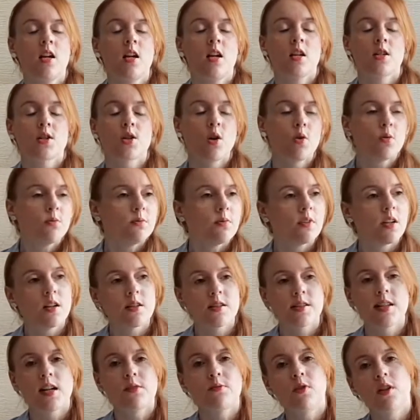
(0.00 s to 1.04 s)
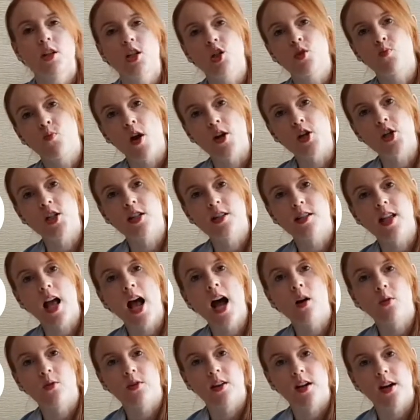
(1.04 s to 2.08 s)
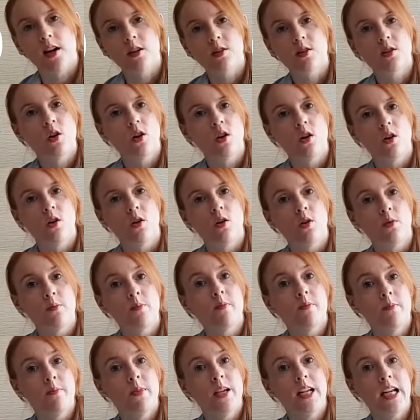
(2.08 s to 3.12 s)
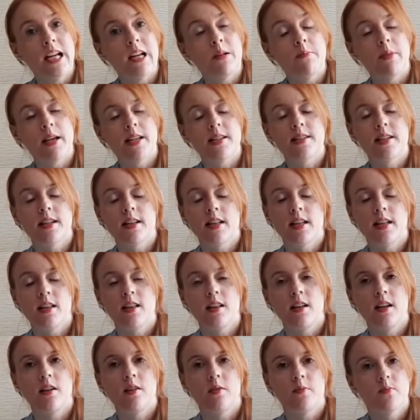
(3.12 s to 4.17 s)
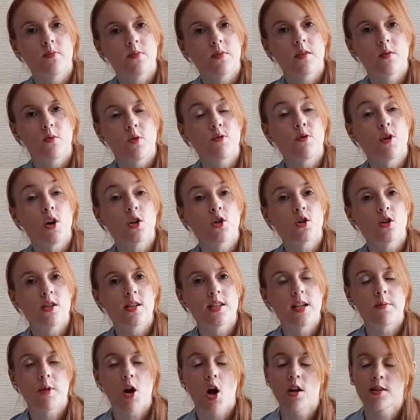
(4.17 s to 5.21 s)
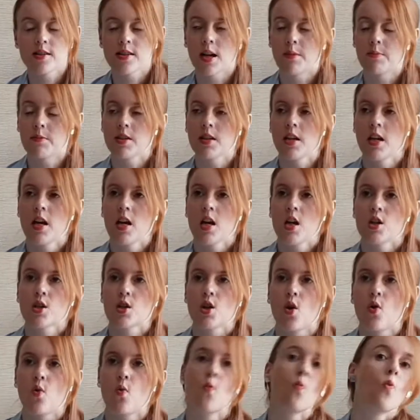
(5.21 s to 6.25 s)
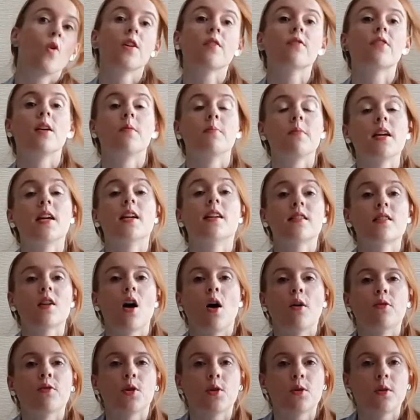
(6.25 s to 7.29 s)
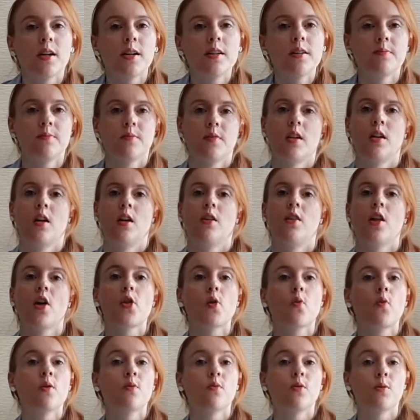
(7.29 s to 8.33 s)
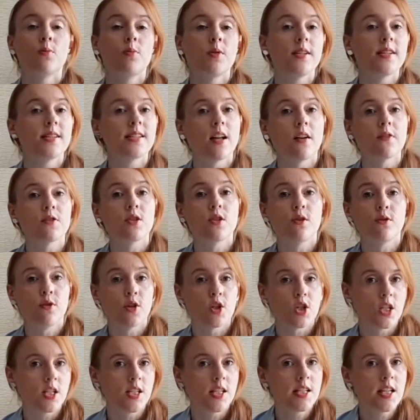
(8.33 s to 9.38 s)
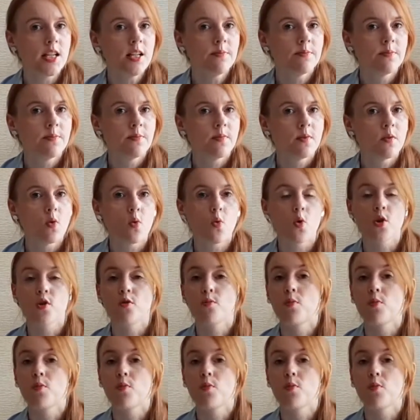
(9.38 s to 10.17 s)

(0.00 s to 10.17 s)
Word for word: So there are several expressions out there, so meaning basically referring to the same concept. So one of them is off the grid. Uh, another one would be self-sufficiency, or you've